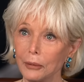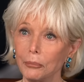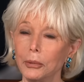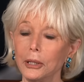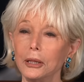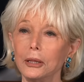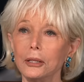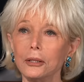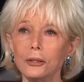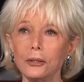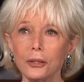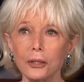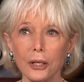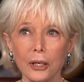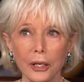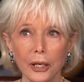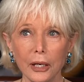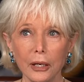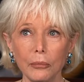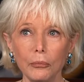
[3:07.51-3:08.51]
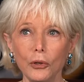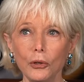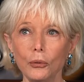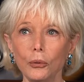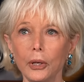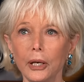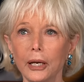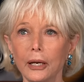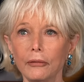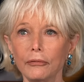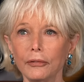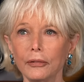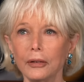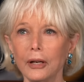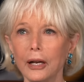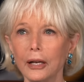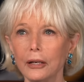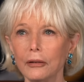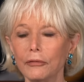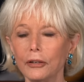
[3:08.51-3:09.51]
But this time you have
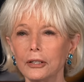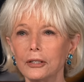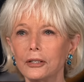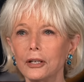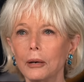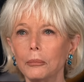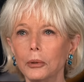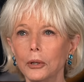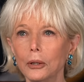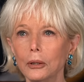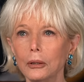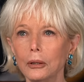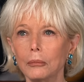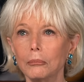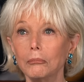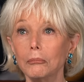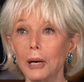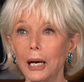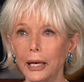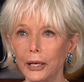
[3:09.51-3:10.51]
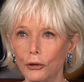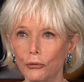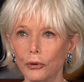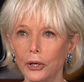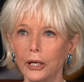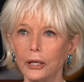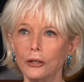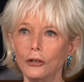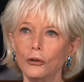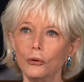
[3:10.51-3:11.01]
kind of a double migraine.